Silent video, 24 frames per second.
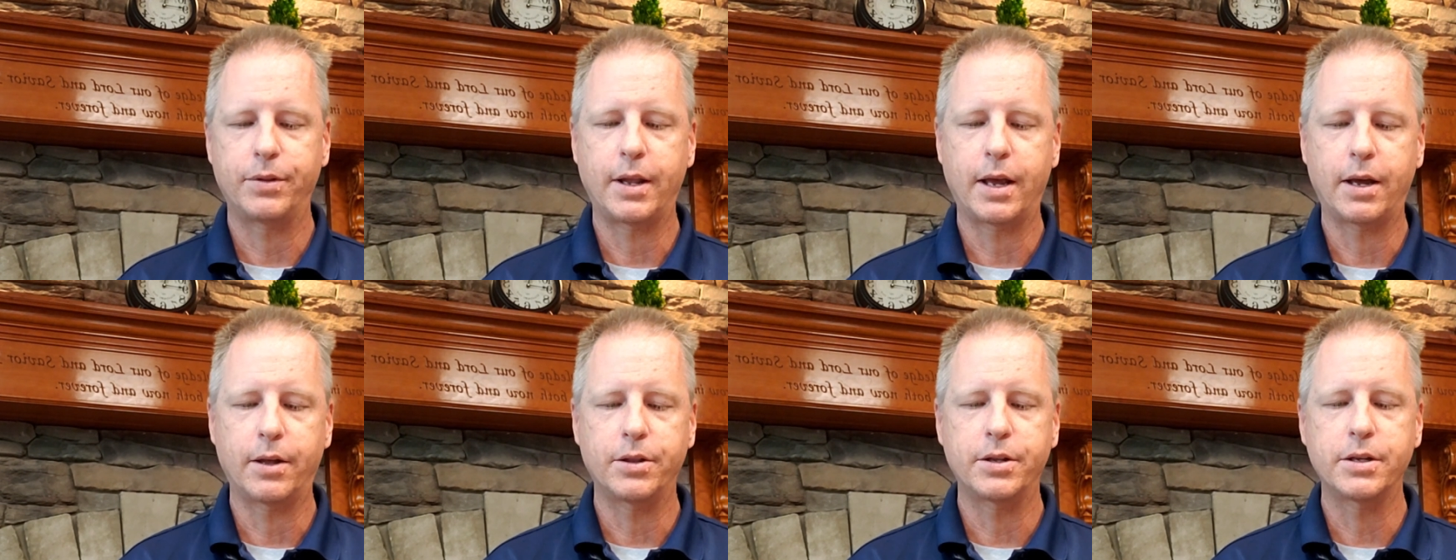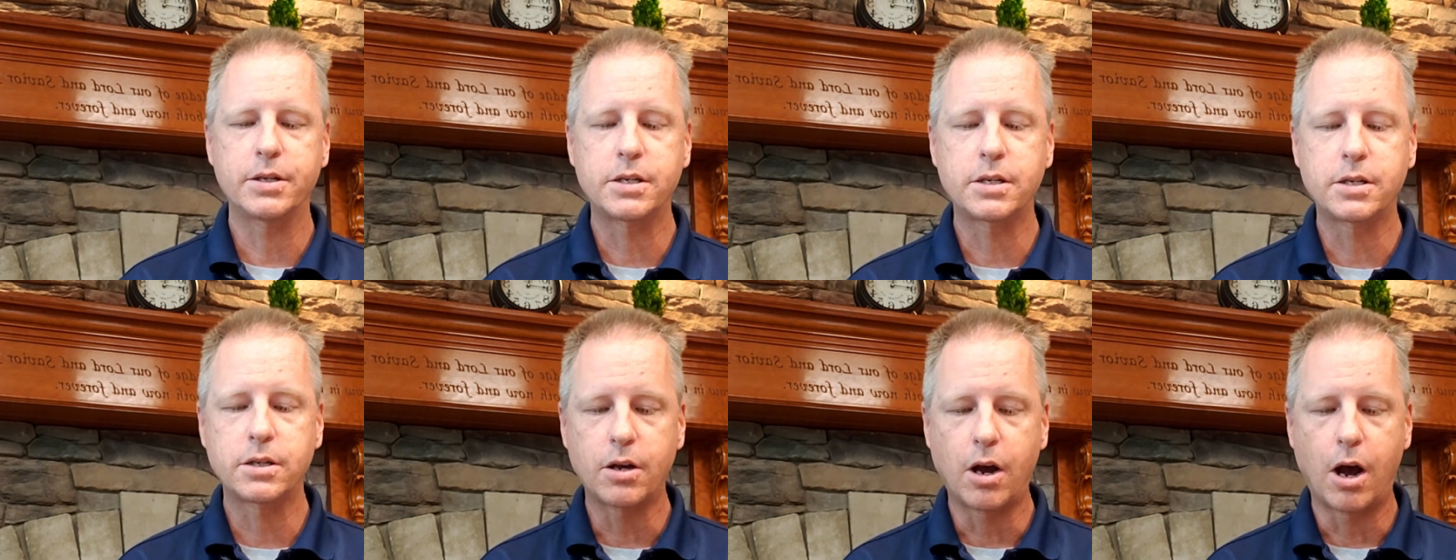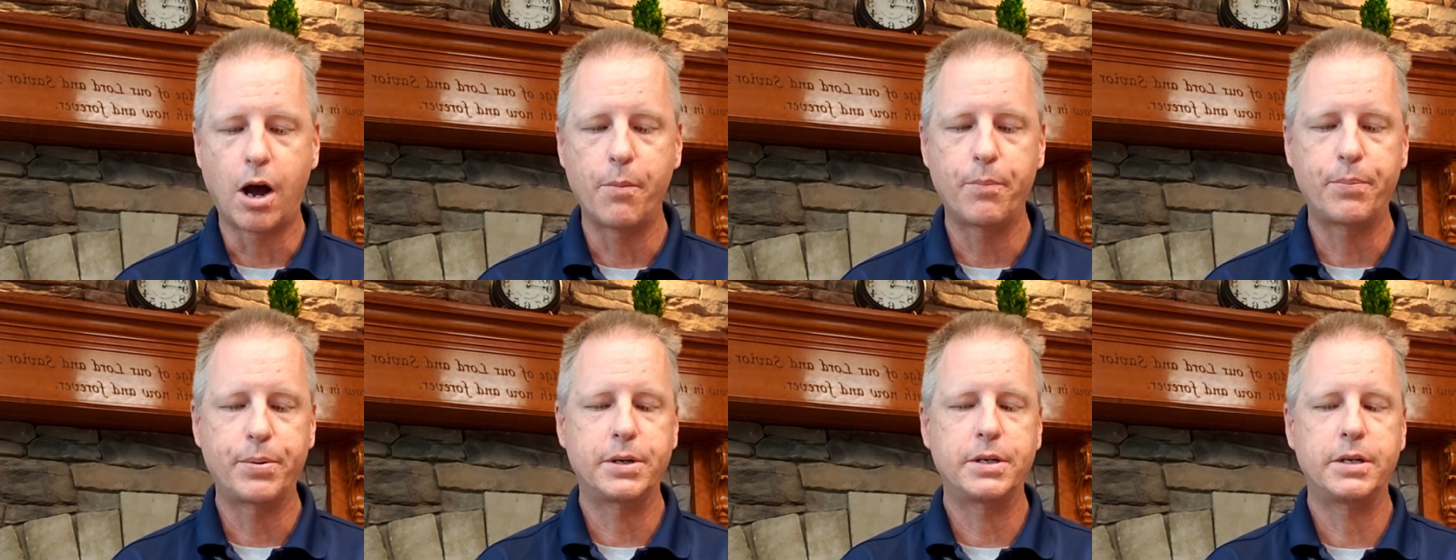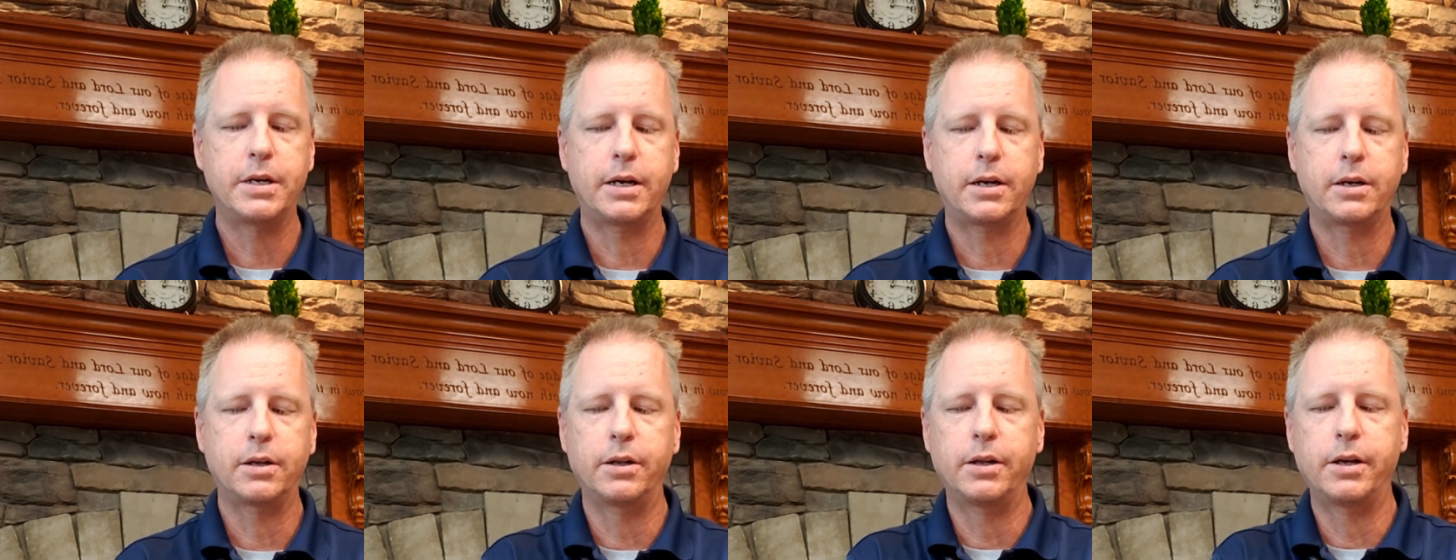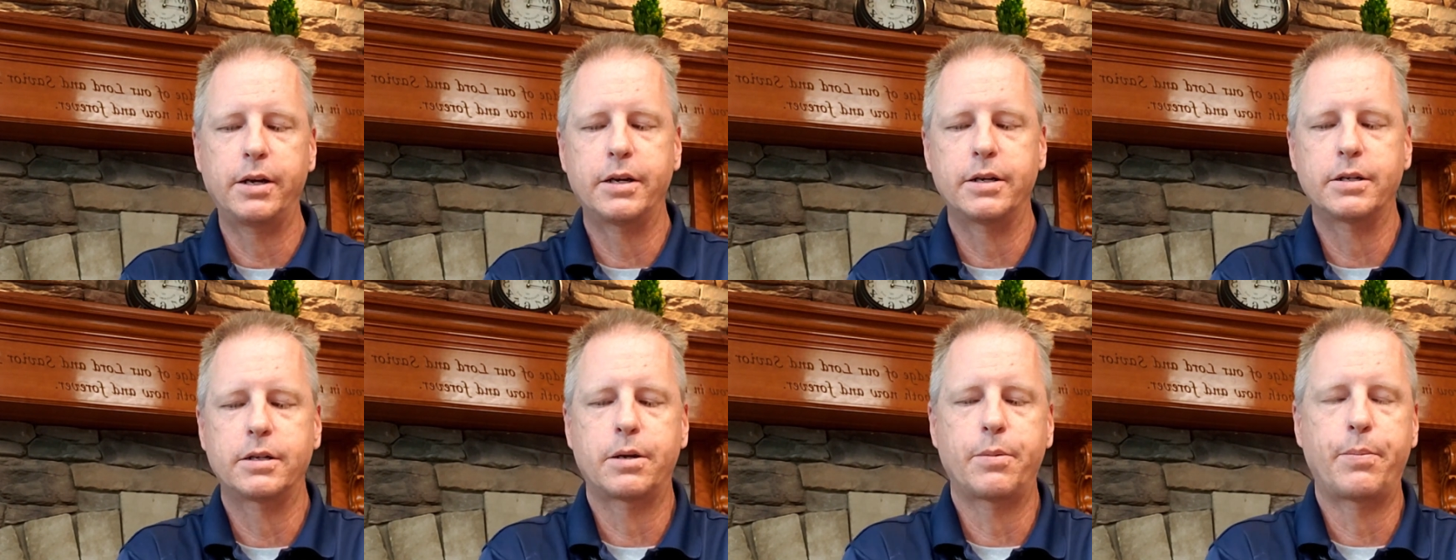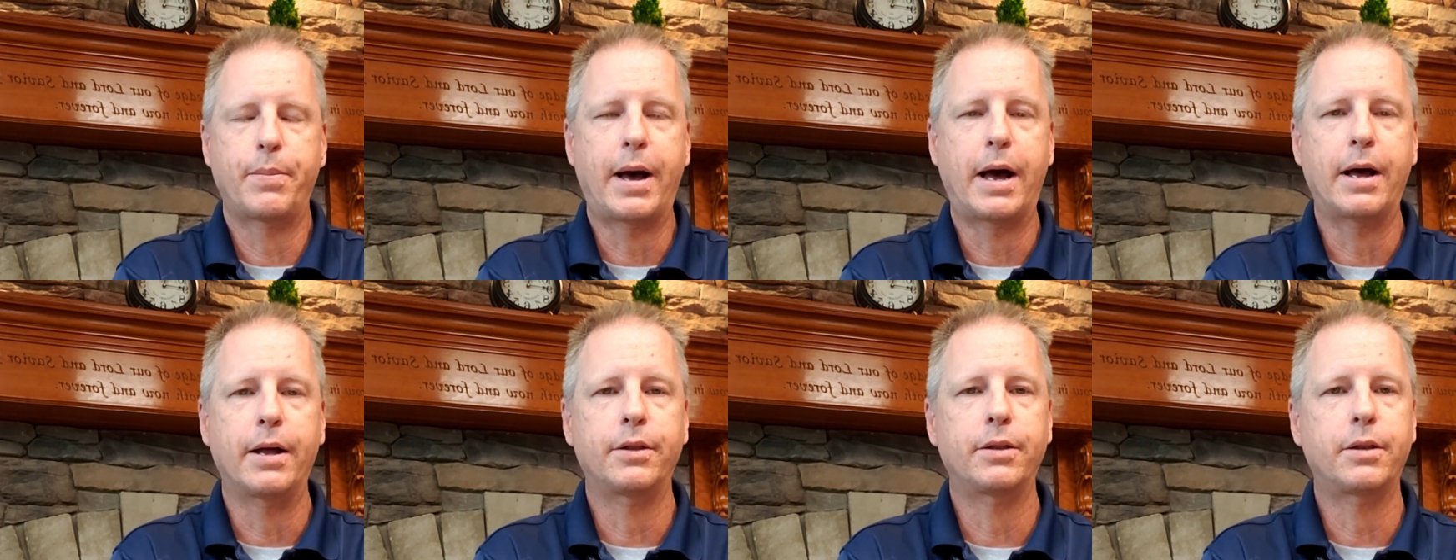Now, this psalm particularly is
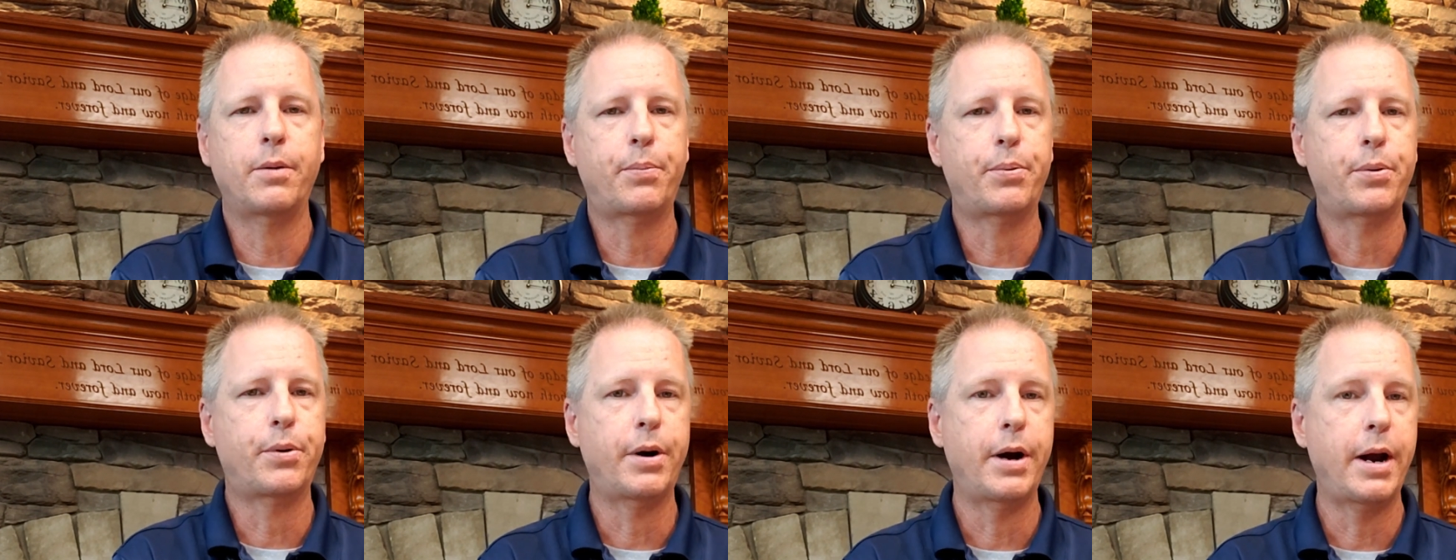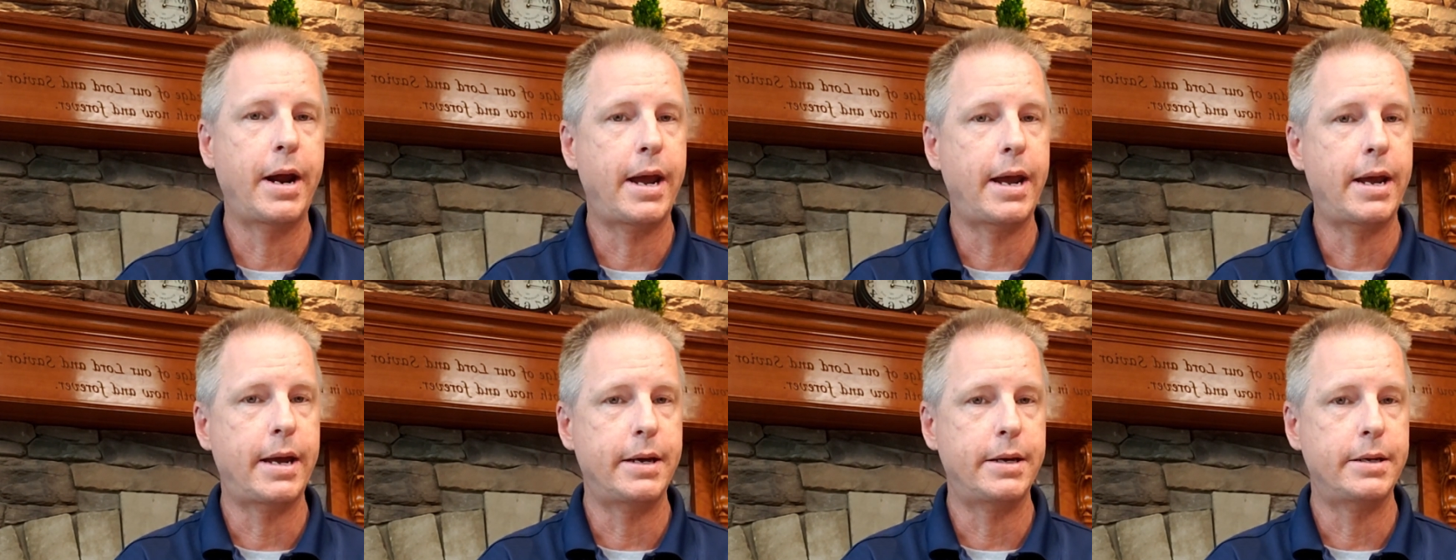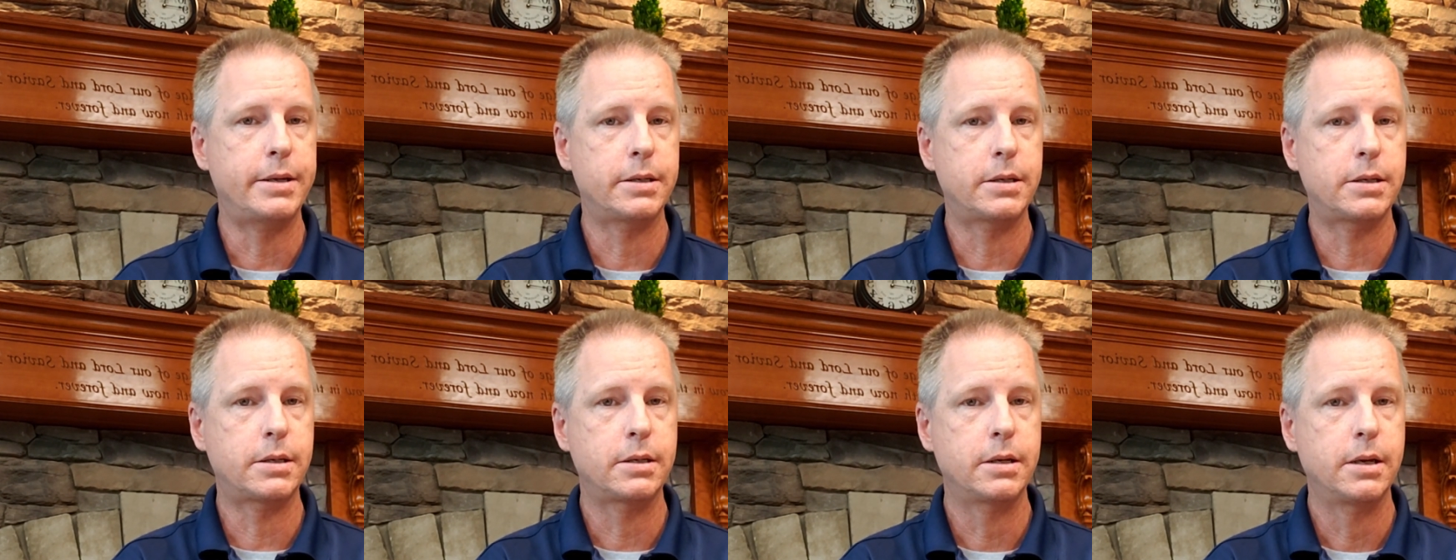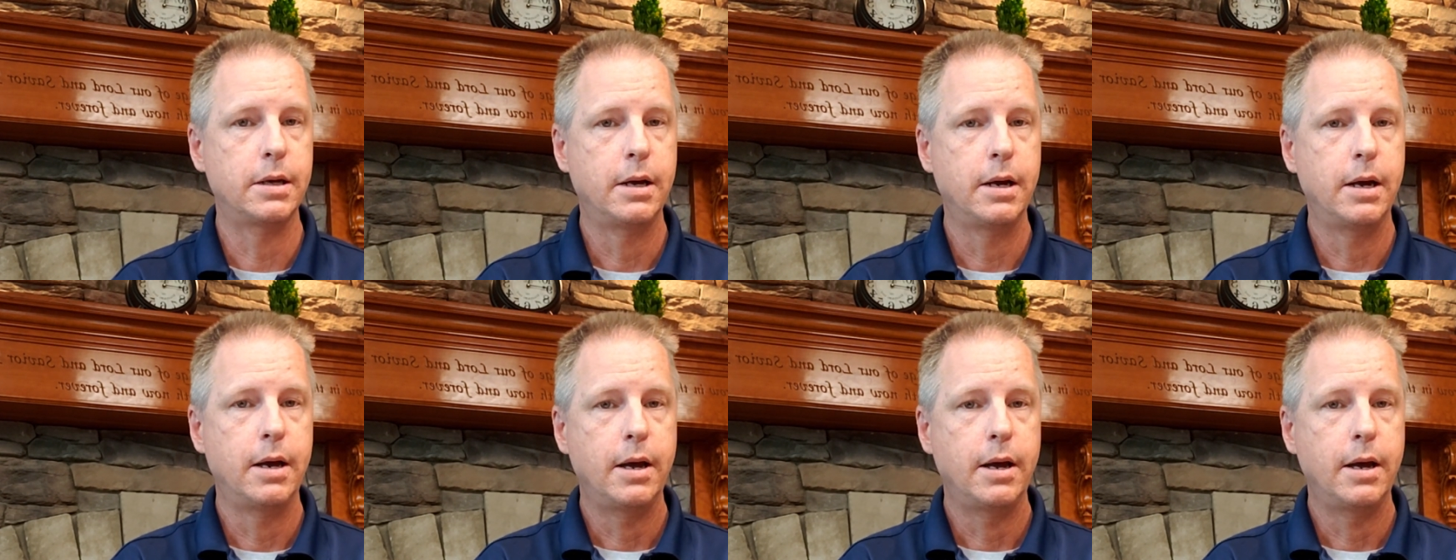about the praise